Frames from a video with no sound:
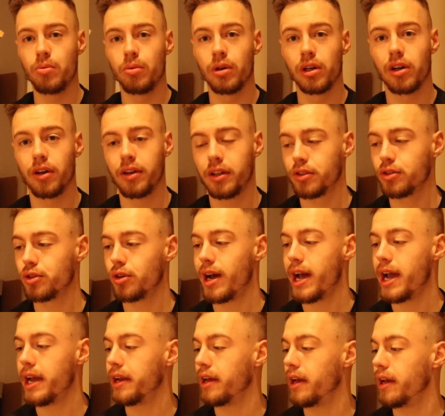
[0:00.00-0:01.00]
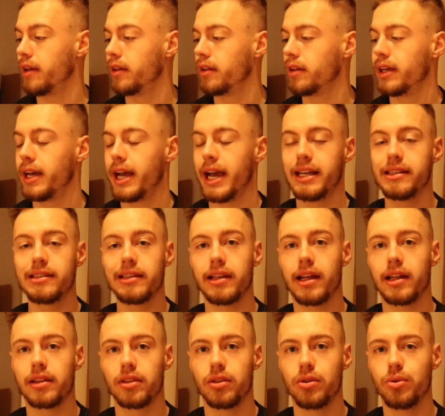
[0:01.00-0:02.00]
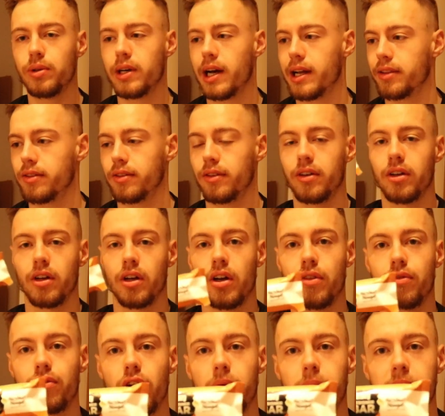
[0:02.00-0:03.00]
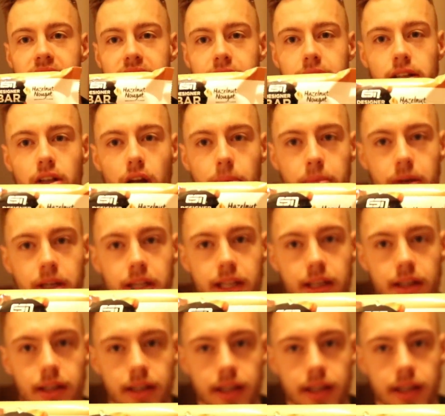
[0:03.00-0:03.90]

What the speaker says: we're gonna try the hazelnut nougat from the same company,